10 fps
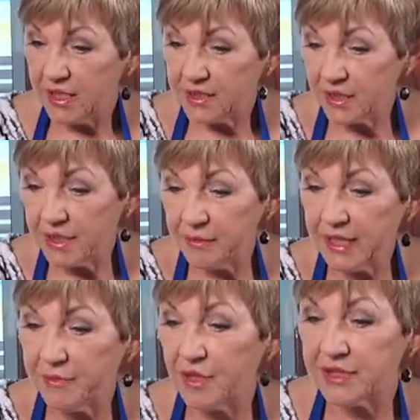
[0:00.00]
So let me
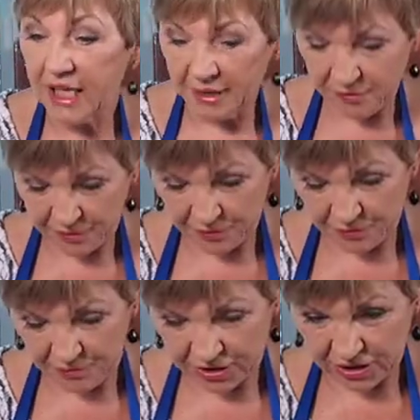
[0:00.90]
get my
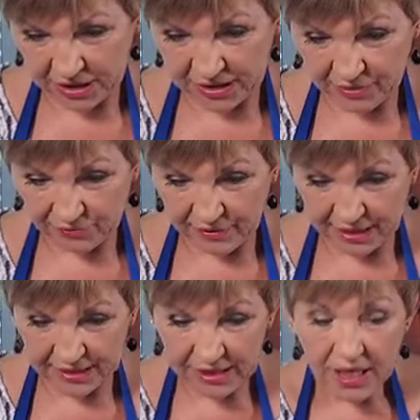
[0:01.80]
tablespoon measure here
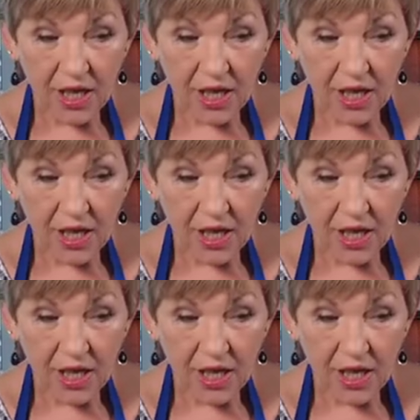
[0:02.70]
ready.